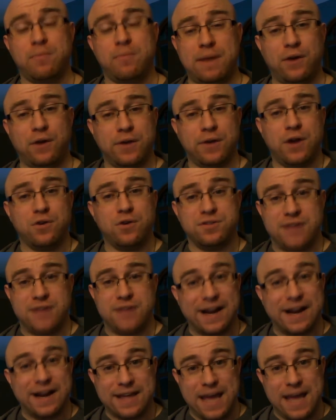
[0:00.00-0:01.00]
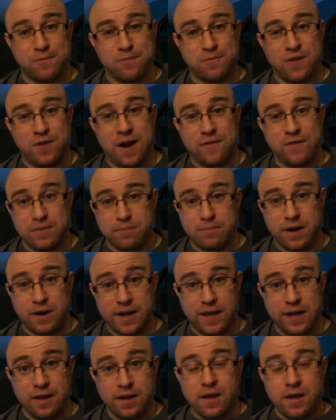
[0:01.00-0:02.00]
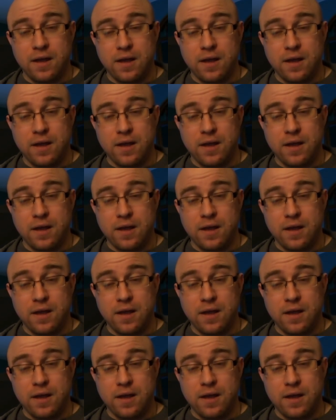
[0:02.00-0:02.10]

and Metal Gear is not a game for everybody.